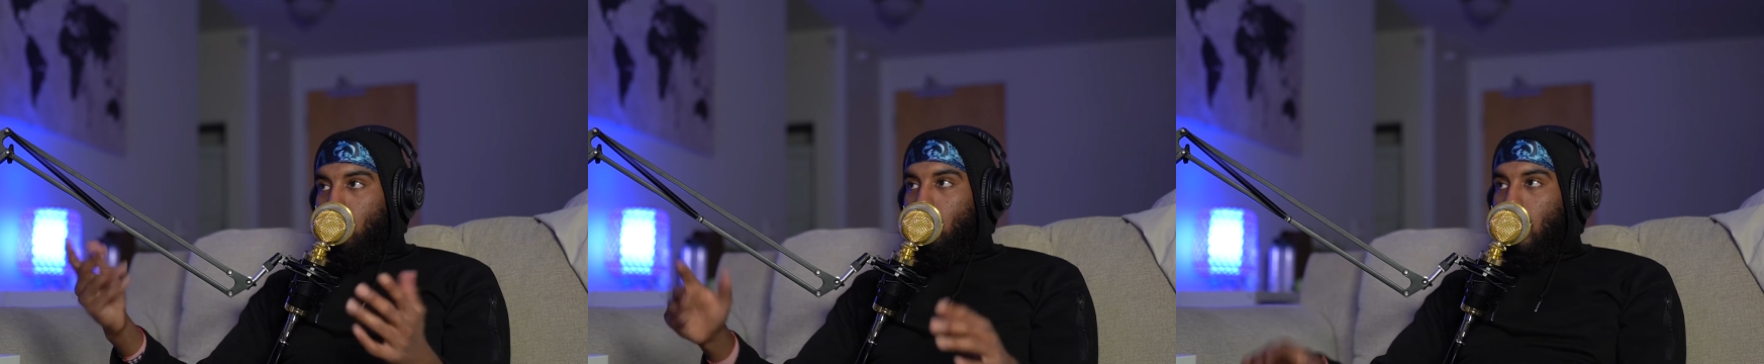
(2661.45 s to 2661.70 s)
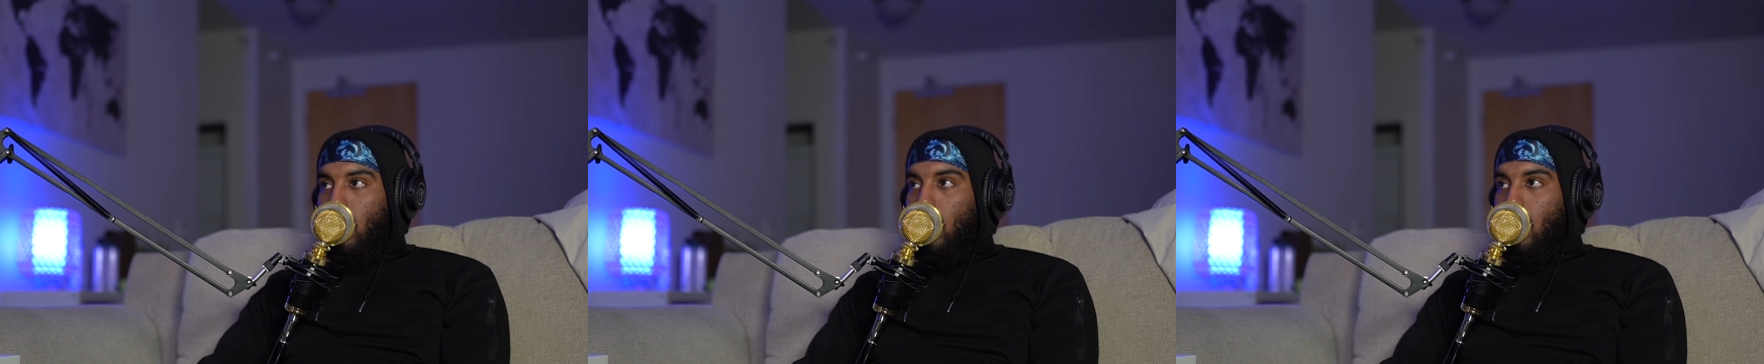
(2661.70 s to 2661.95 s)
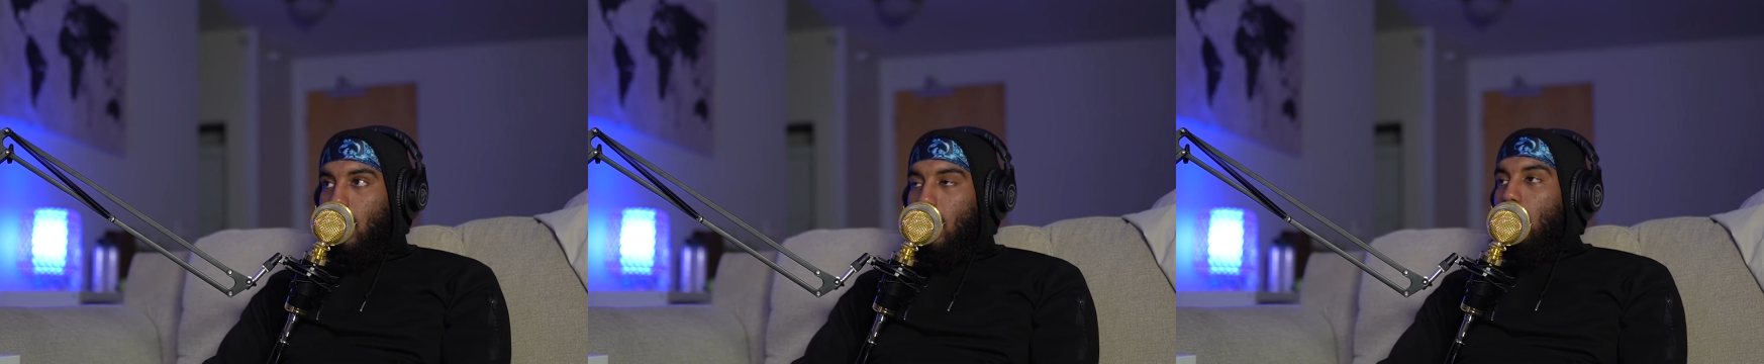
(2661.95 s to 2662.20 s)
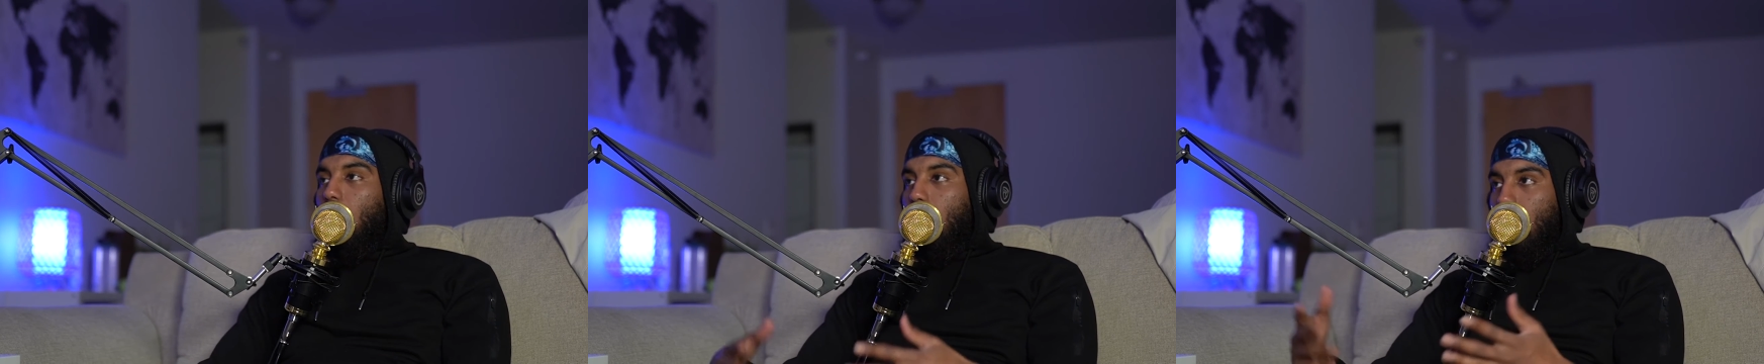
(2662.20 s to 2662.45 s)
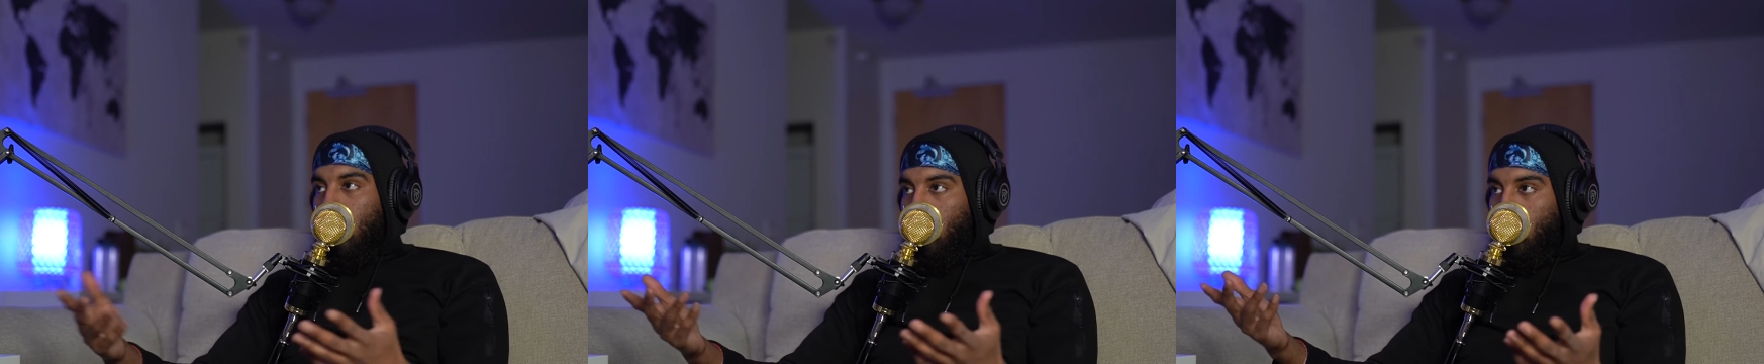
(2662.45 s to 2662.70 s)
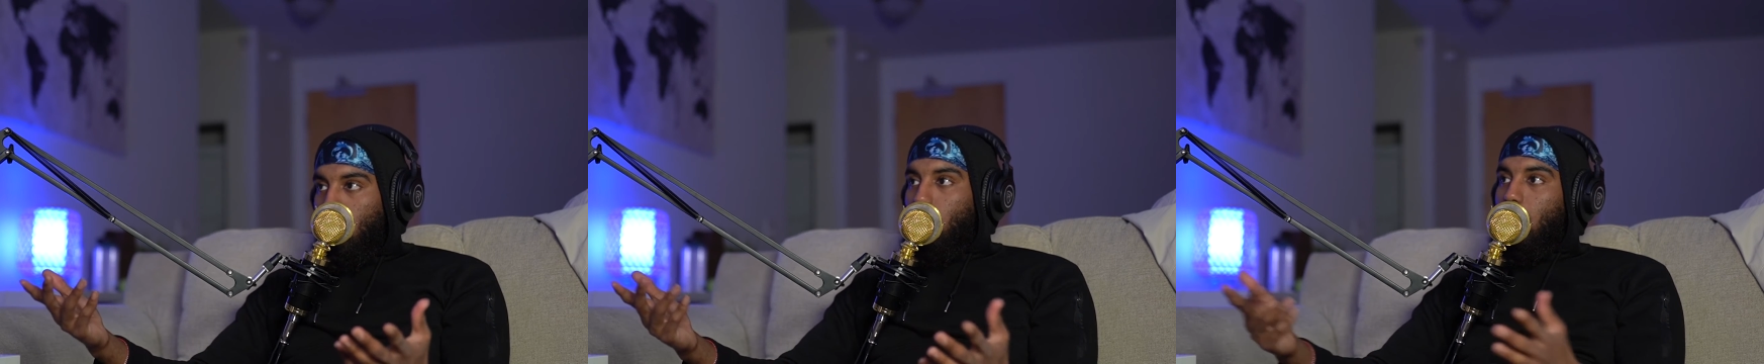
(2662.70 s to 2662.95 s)
yo, let's go kick it.
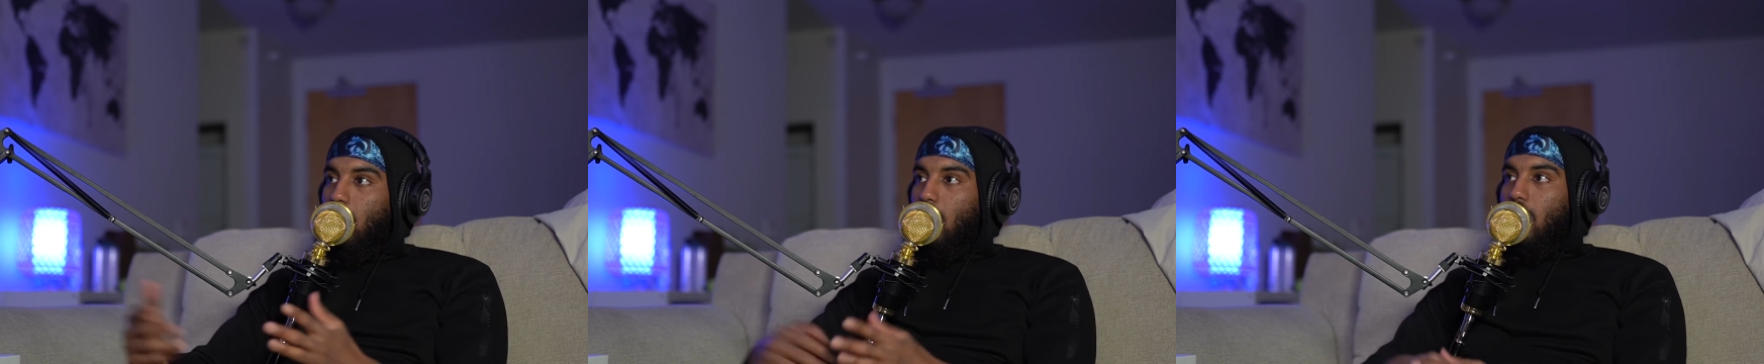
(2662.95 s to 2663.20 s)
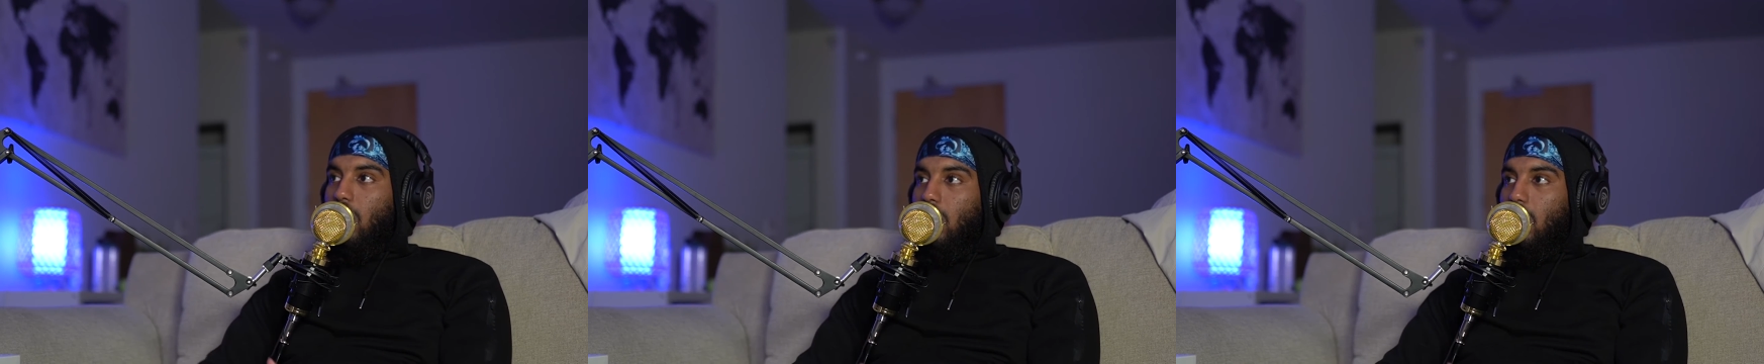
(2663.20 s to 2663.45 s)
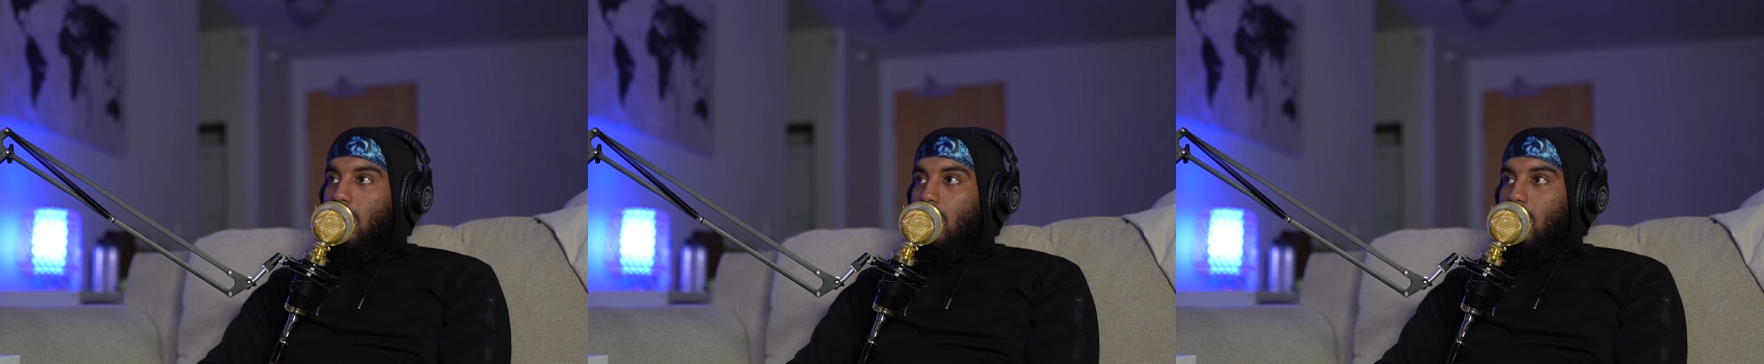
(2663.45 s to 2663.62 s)
And you go kick it.